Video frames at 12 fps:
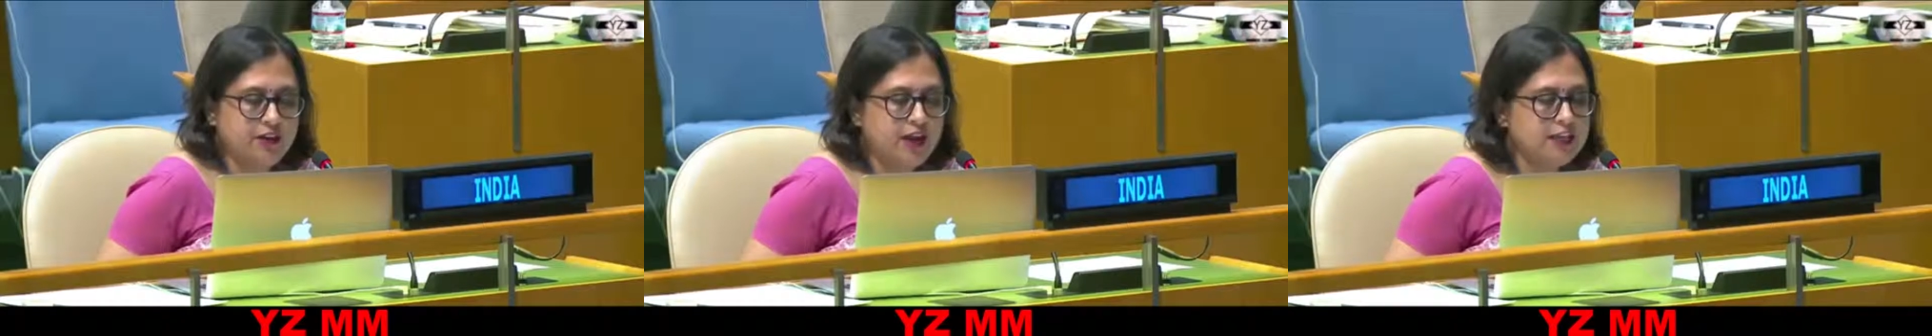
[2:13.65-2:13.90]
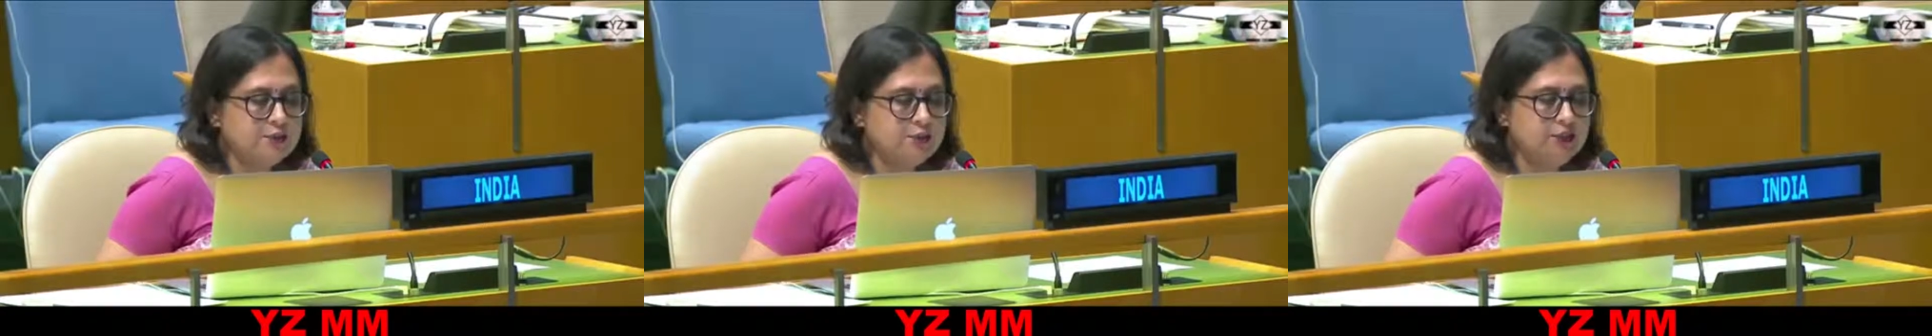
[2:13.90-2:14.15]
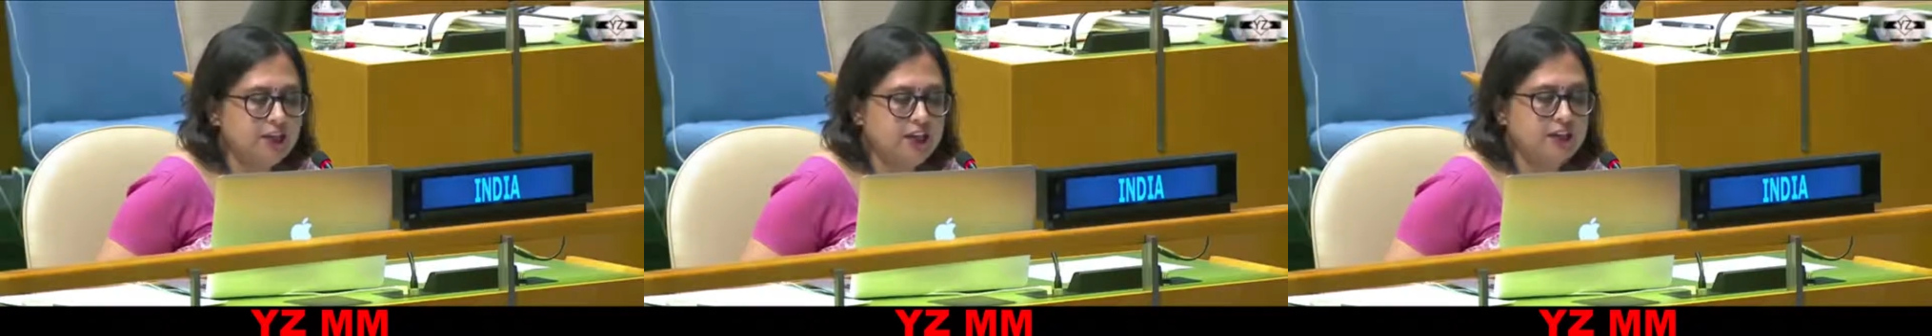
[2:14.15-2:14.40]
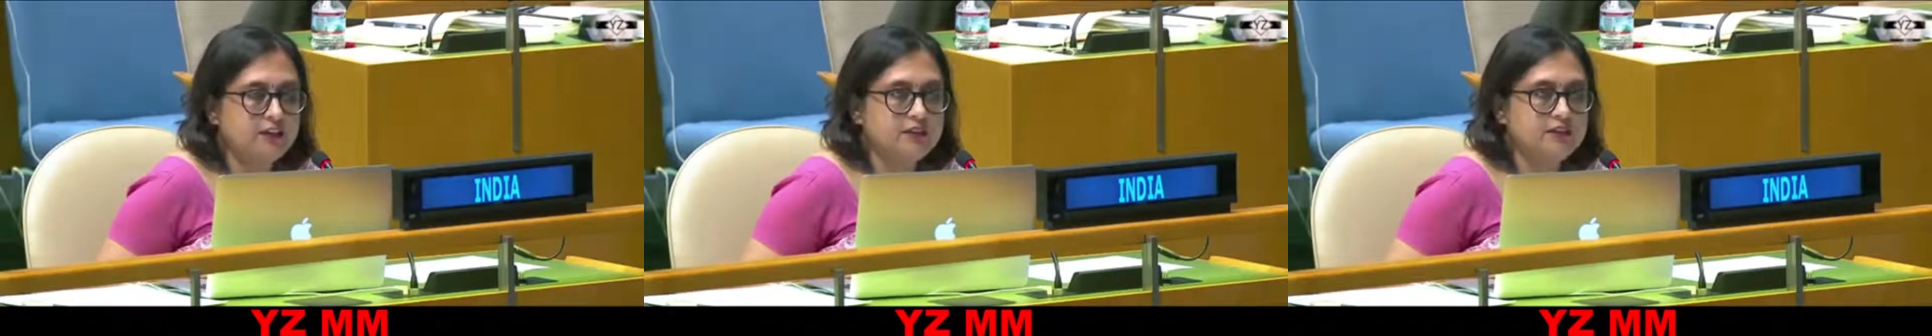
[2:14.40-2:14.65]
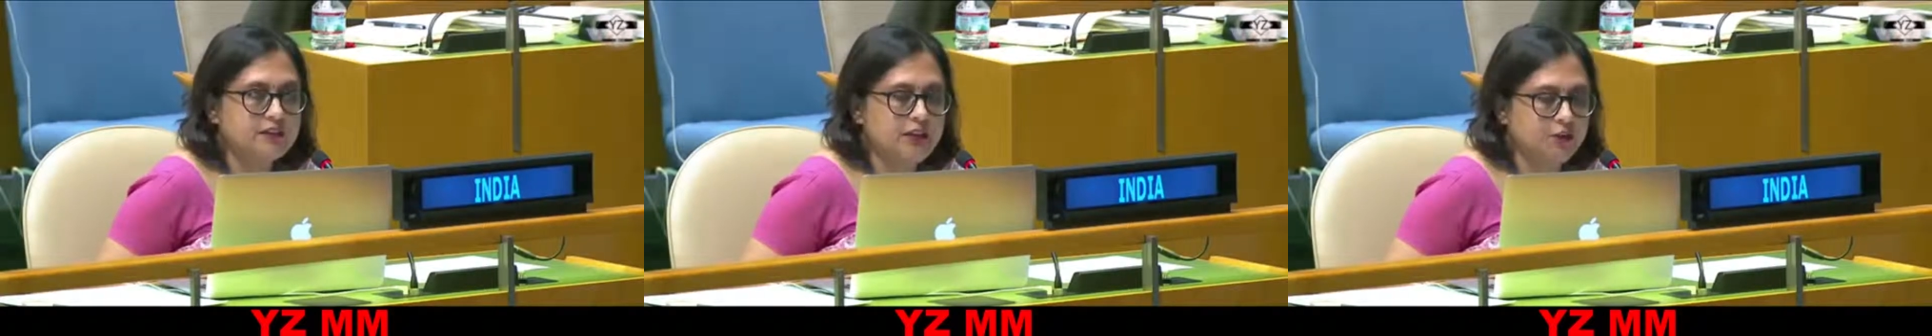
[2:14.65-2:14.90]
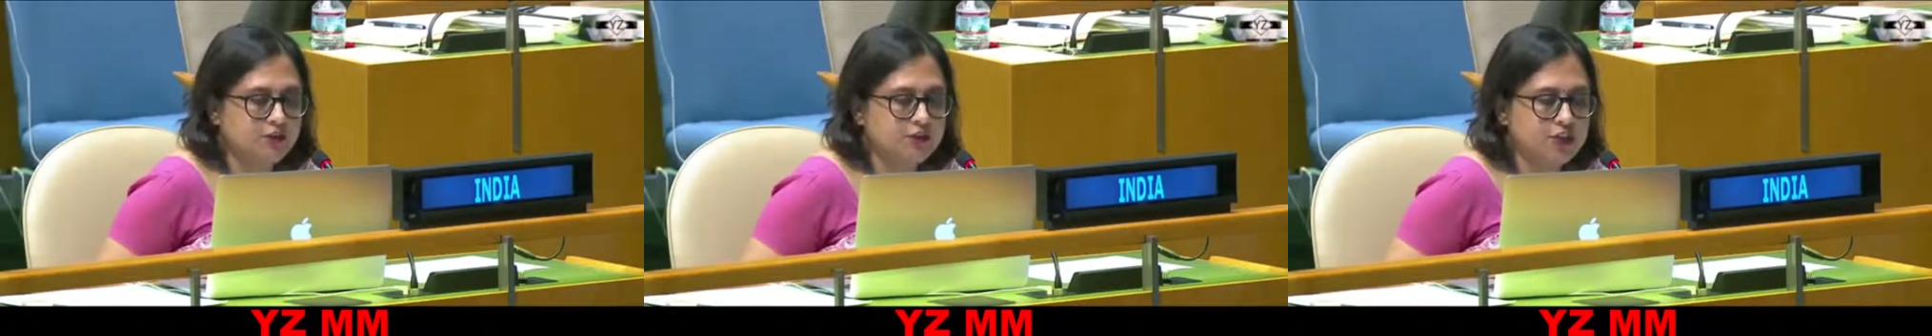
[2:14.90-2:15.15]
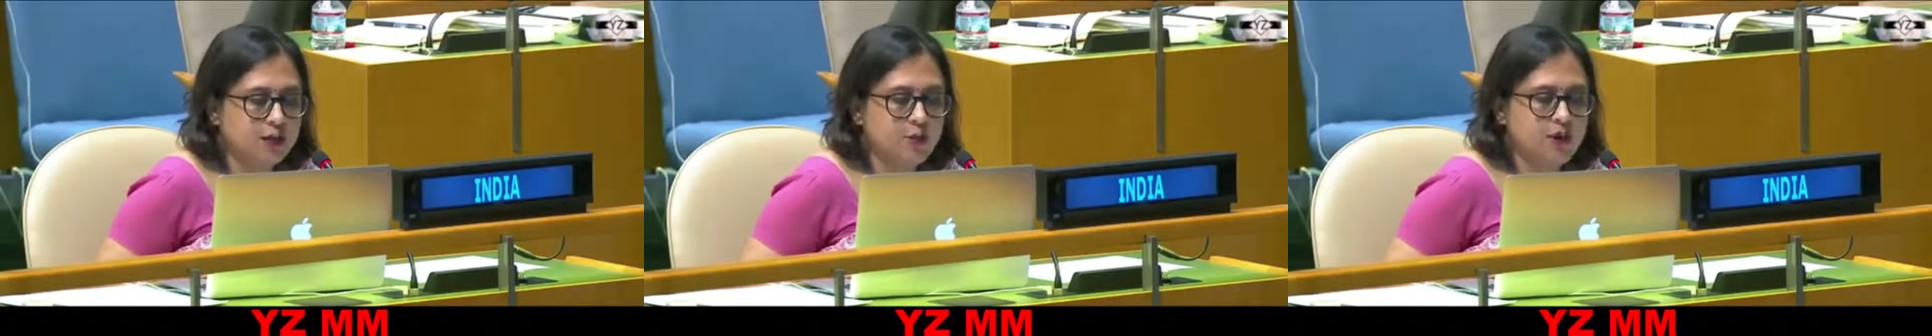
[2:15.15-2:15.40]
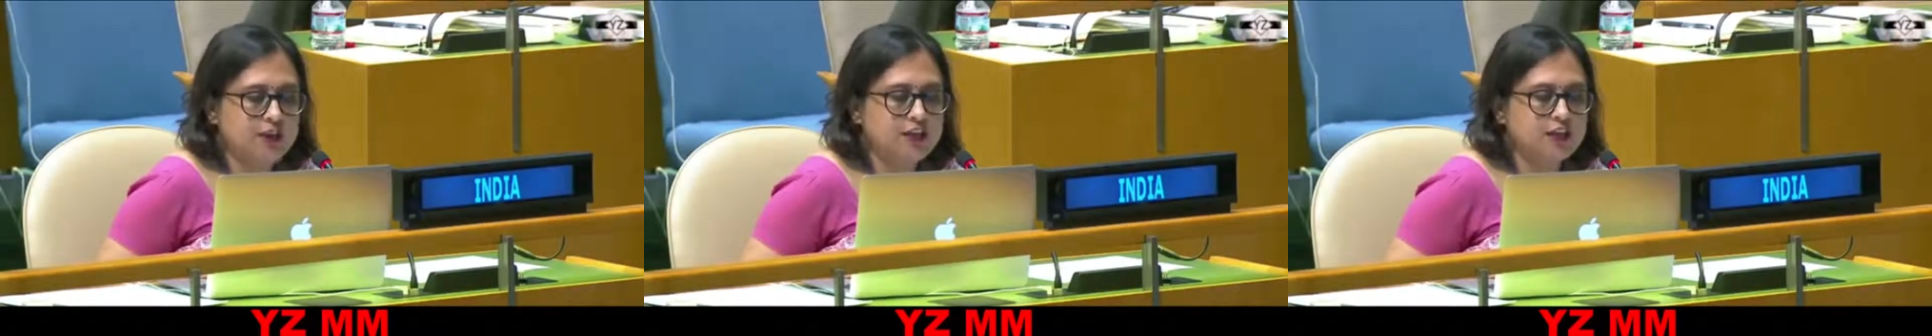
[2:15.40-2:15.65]
especially in the state of
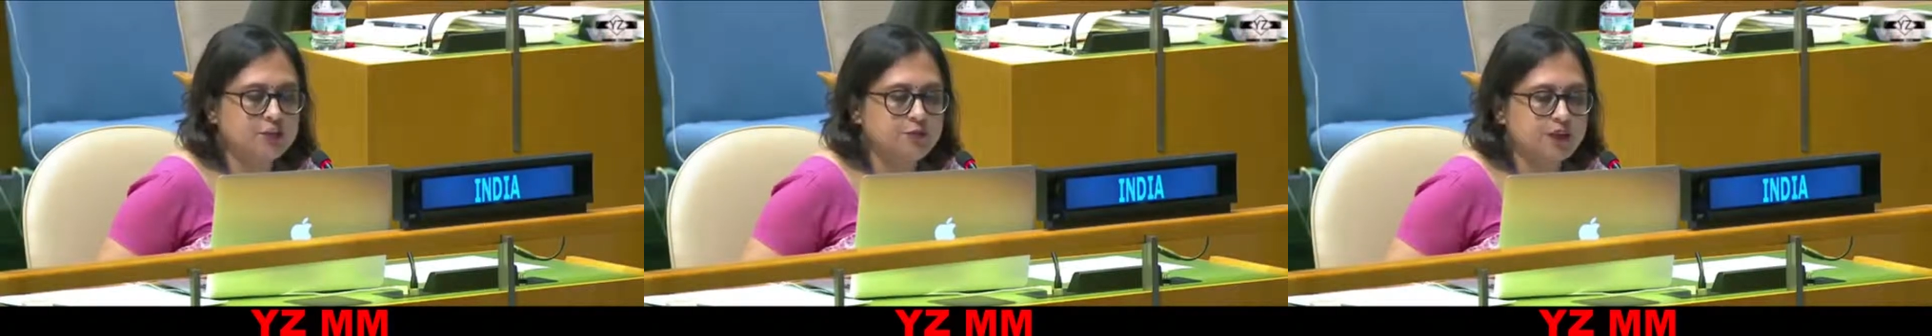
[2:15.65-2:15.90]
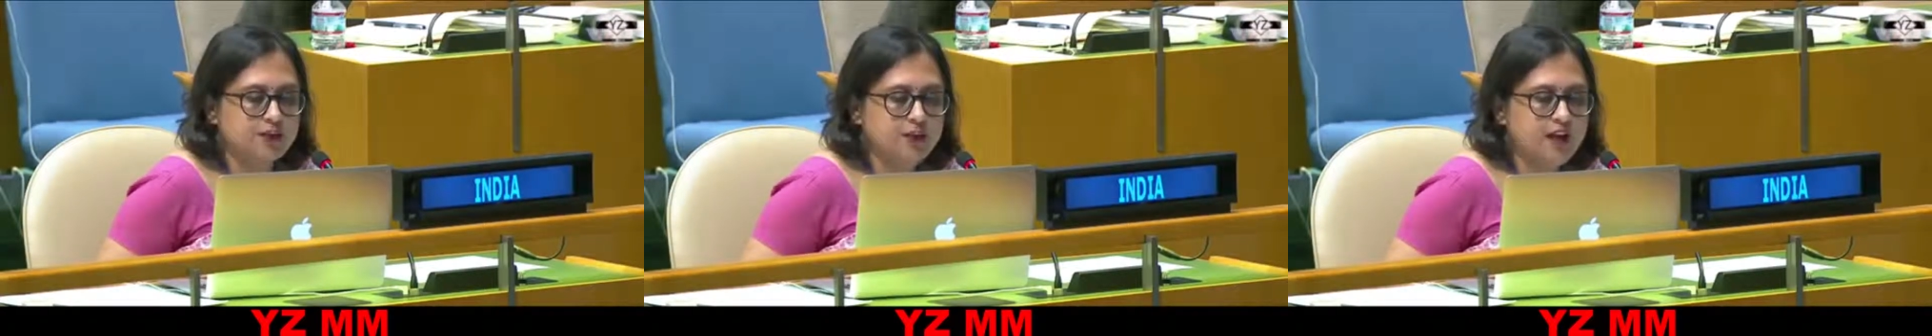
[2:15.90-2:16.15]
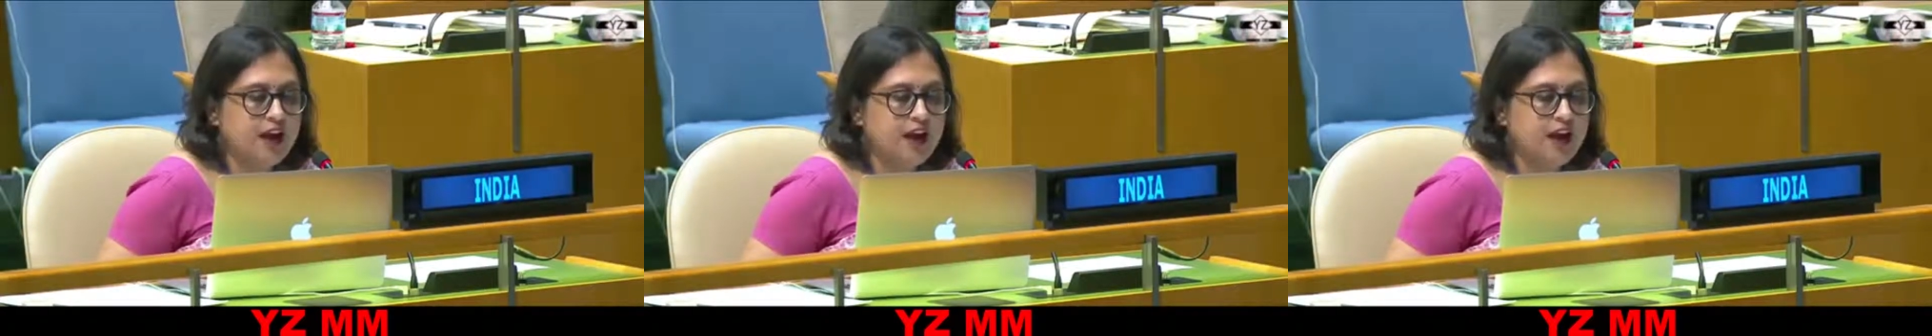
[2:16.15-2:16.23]
Jammu and Kashmir,